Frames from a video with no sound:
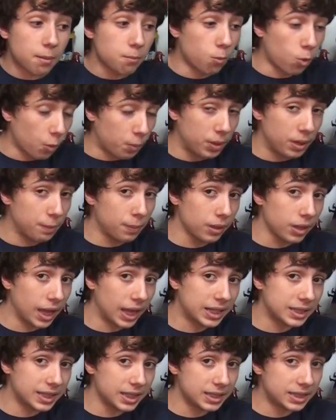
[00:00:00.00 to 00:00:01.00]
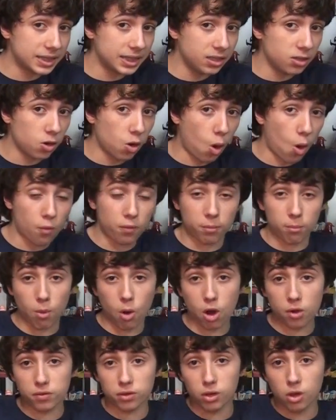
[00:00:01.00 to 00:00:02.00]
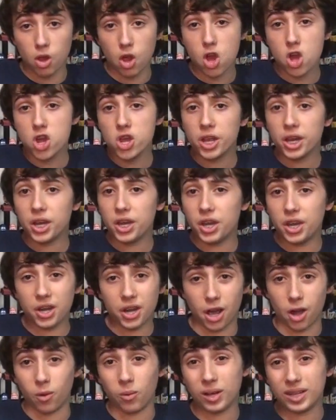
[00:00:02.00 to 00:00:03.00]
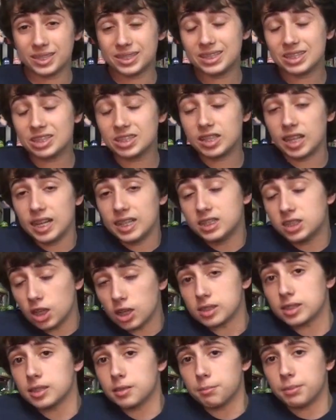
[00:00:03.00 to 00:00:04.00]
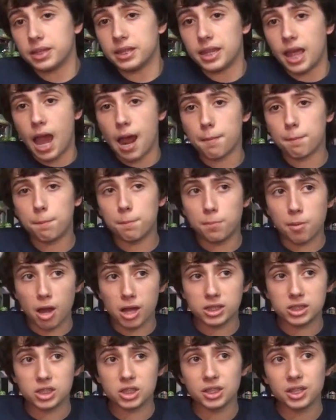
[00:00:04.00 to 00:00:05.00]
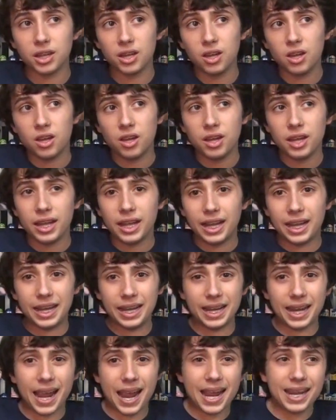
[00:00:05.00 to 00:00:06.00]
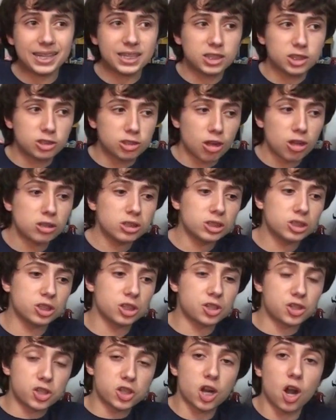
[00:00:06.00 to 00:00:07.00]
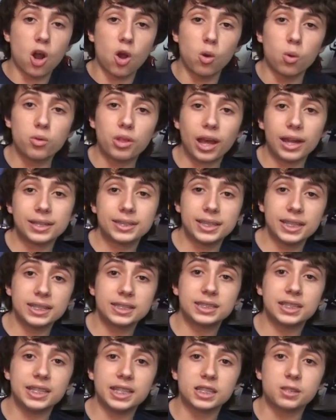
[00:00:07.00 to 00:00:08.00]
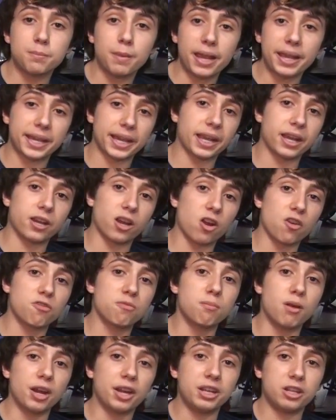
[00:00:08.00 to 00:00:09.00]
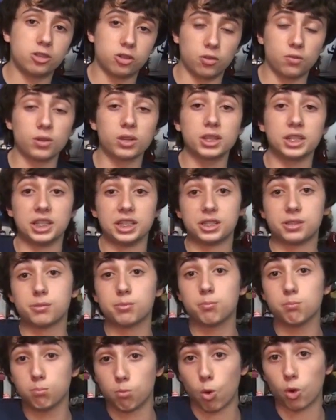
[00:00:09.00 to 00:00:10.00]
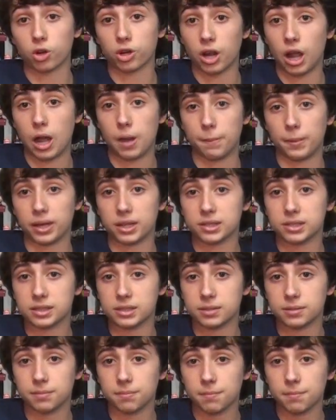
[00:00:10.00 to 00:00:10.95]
that more people like DC over Marvel? No, it doesn't mean that, but it does show that DC is making enough money to release more comics.